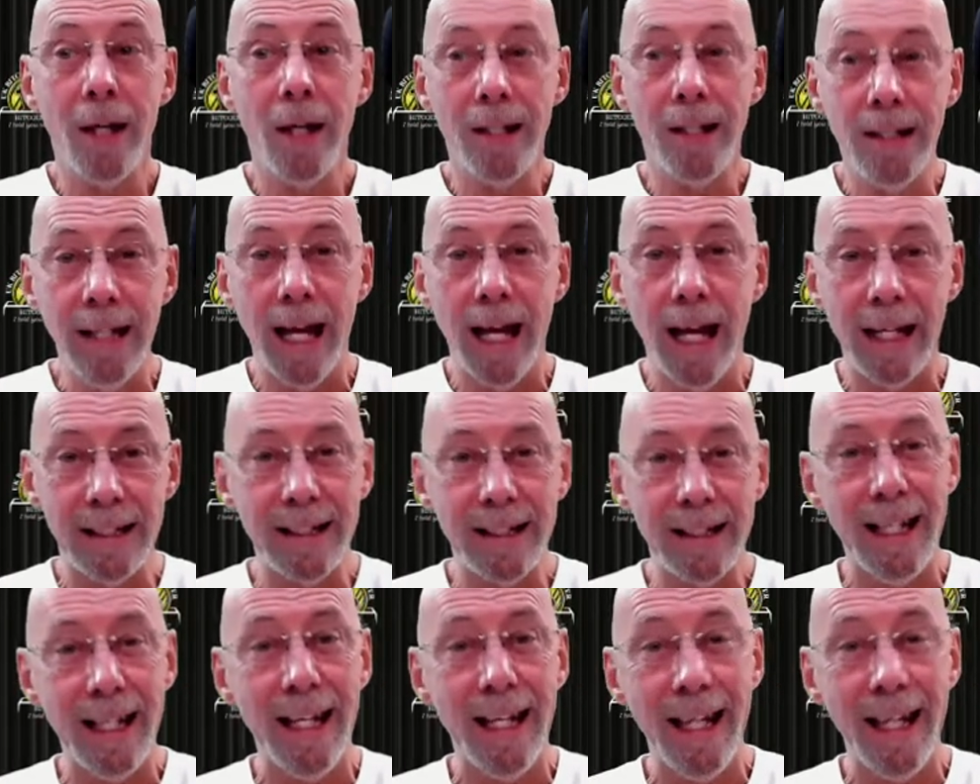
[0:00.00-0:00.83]

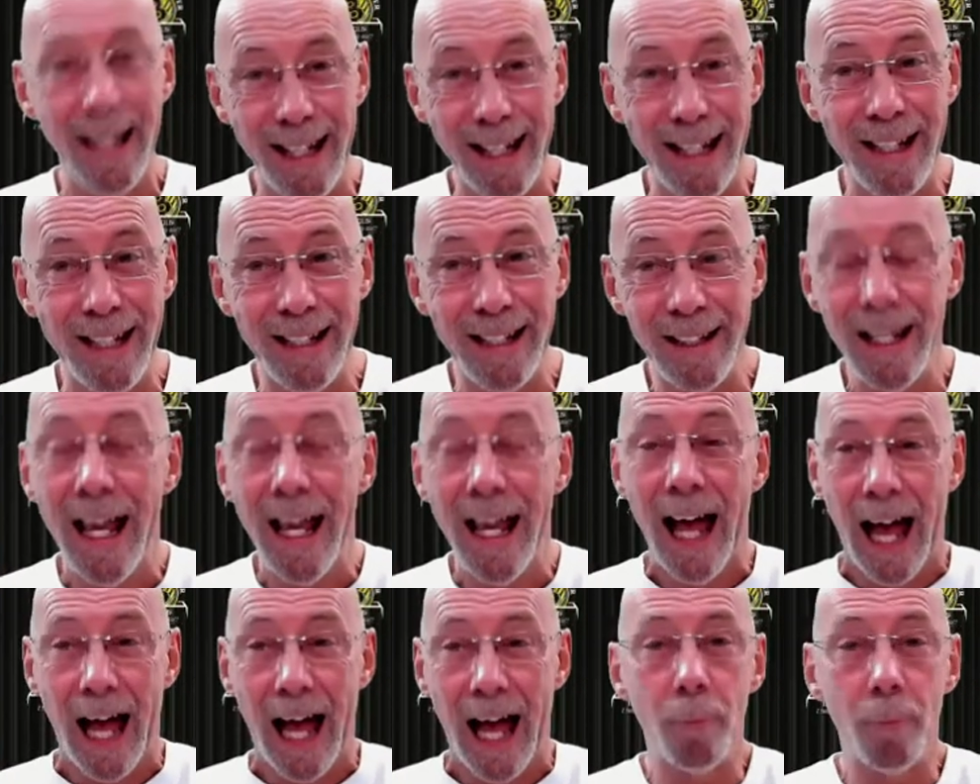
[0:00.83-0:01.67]
Yes, it is.
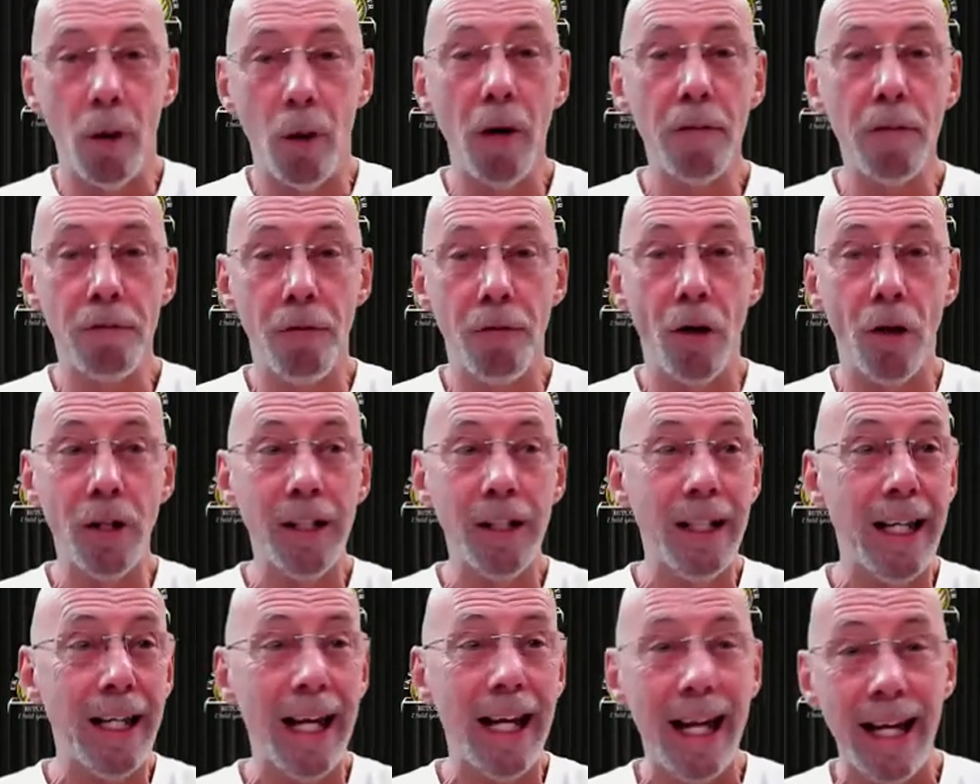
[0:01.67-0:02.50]
Am I
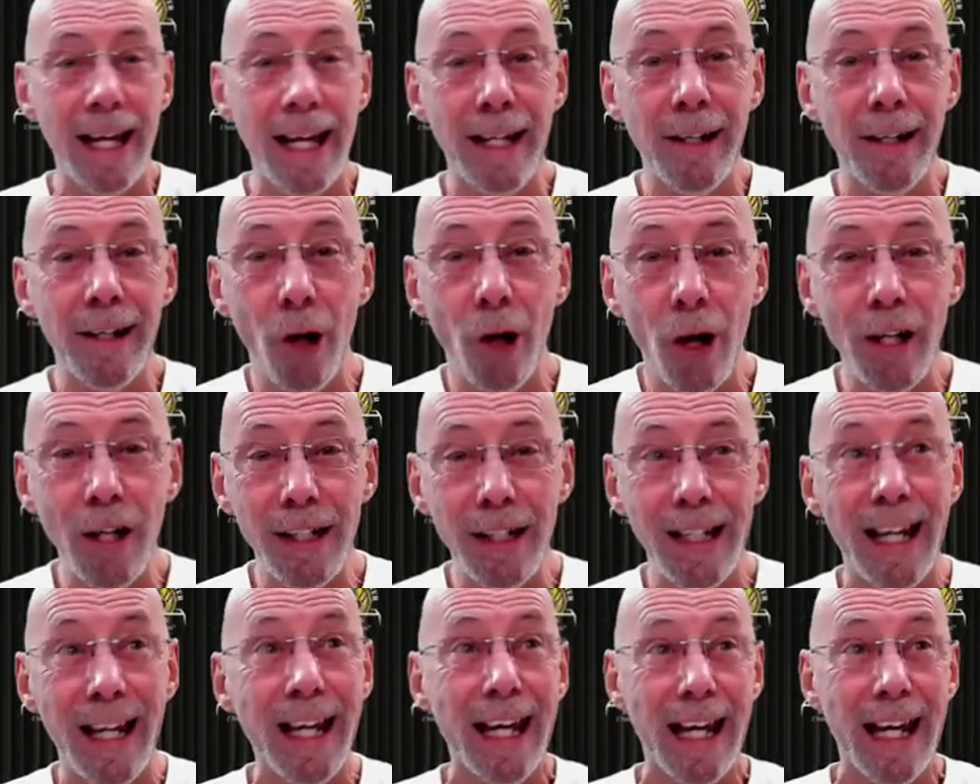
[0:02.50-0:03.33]
finding it
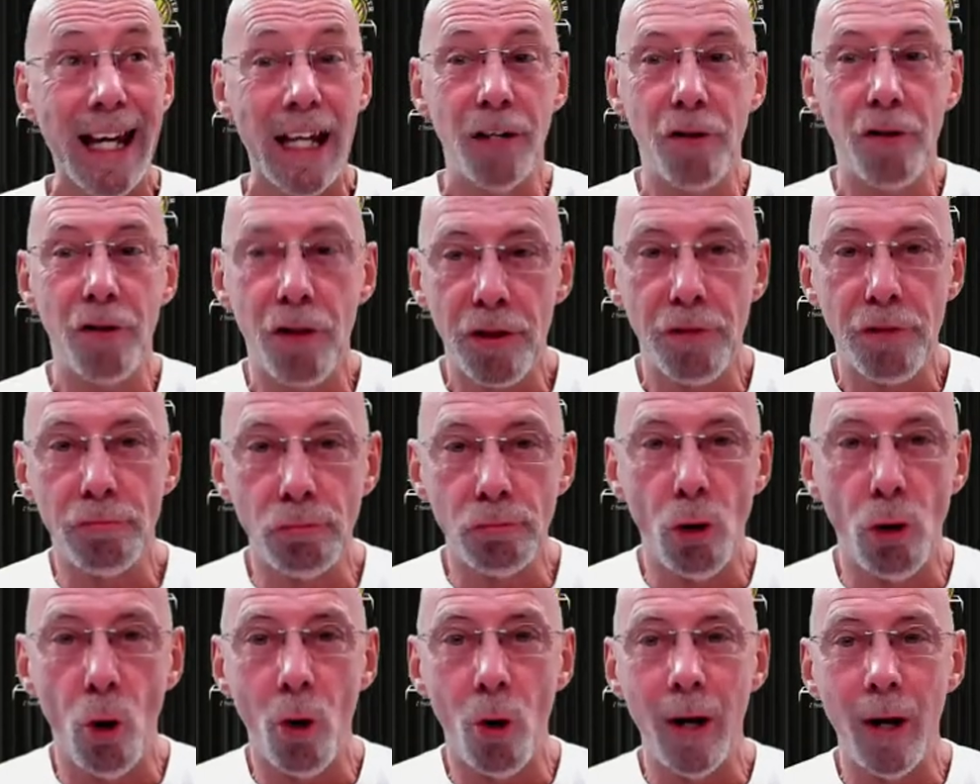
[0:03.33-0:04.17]
enlightening,
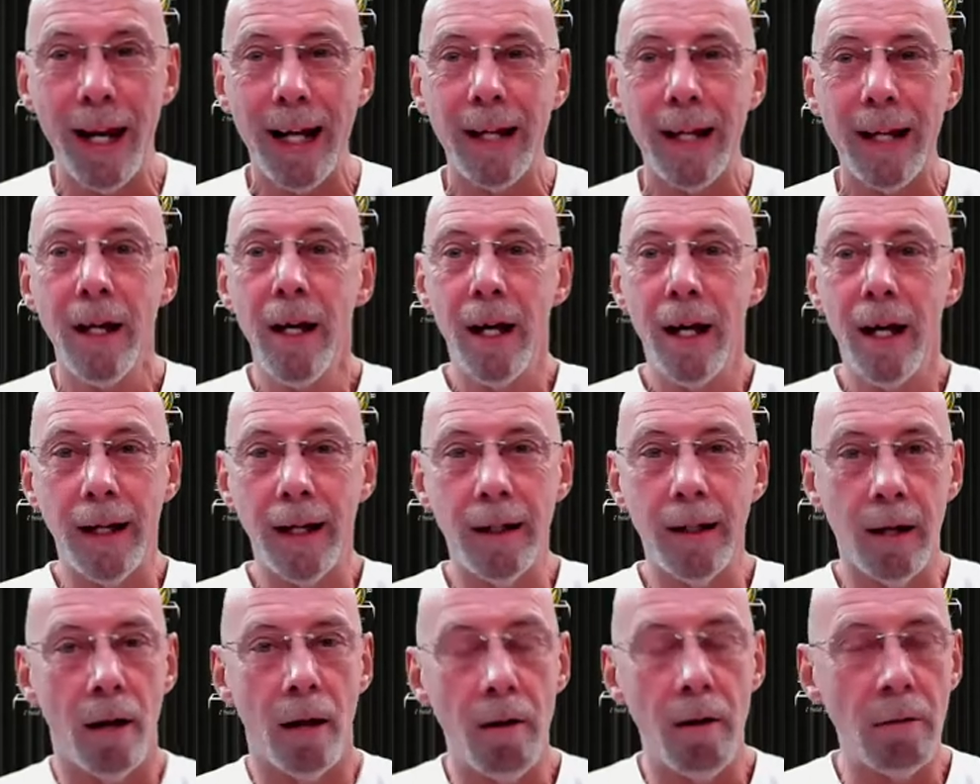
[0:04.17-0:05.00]
enthralling,
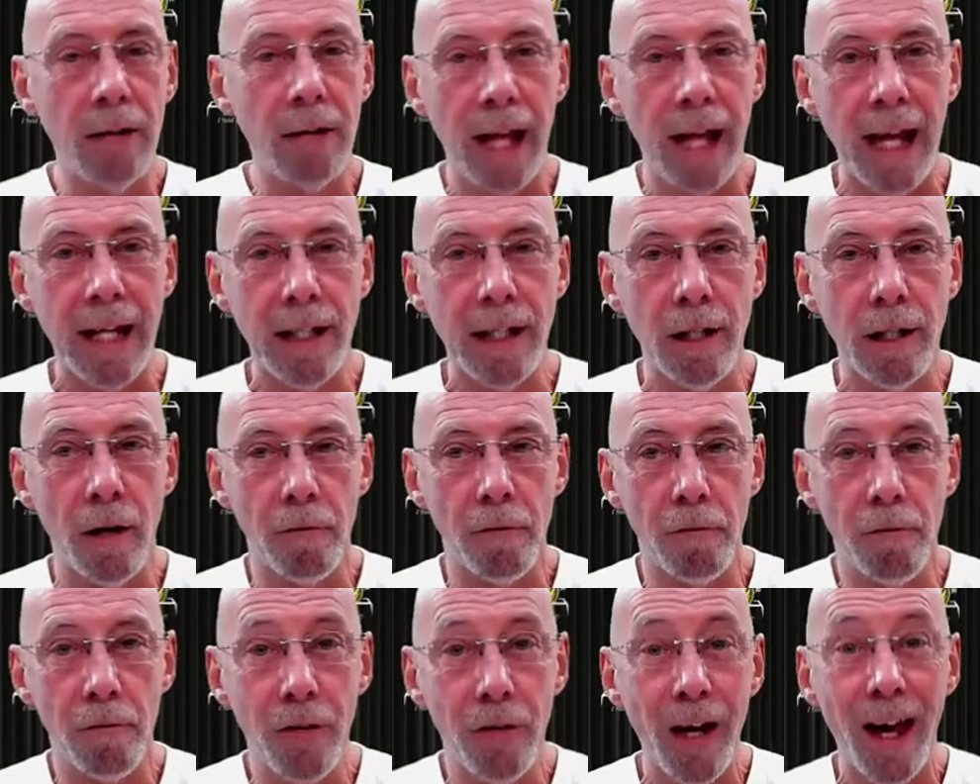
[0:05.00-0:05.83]
and can't get
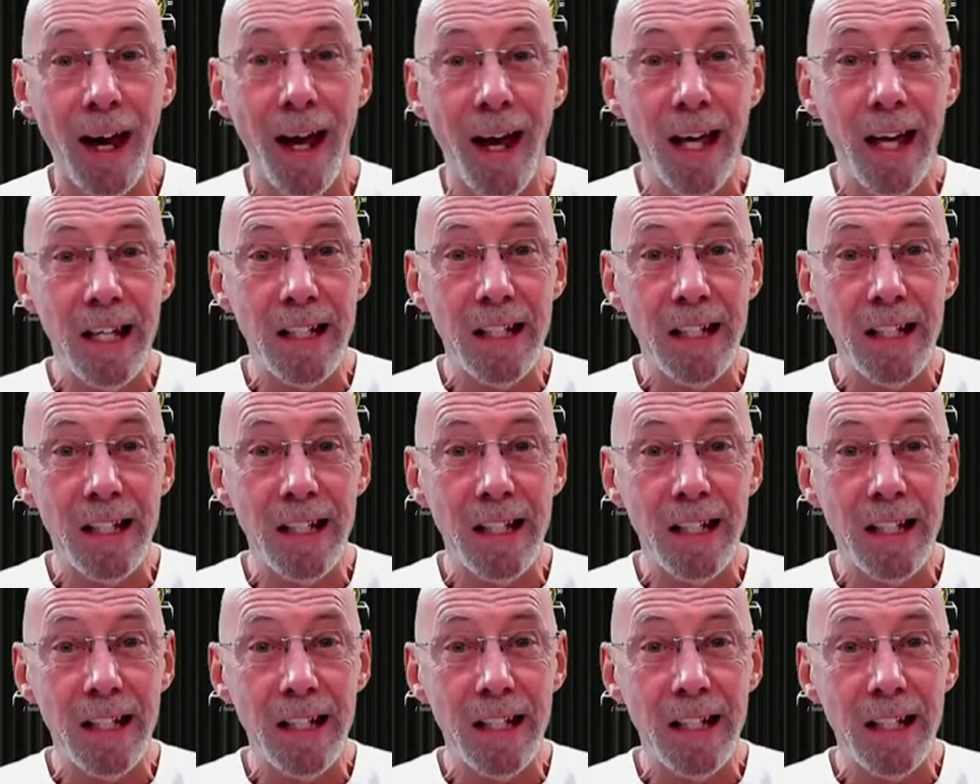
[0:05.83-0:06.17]
enough of it?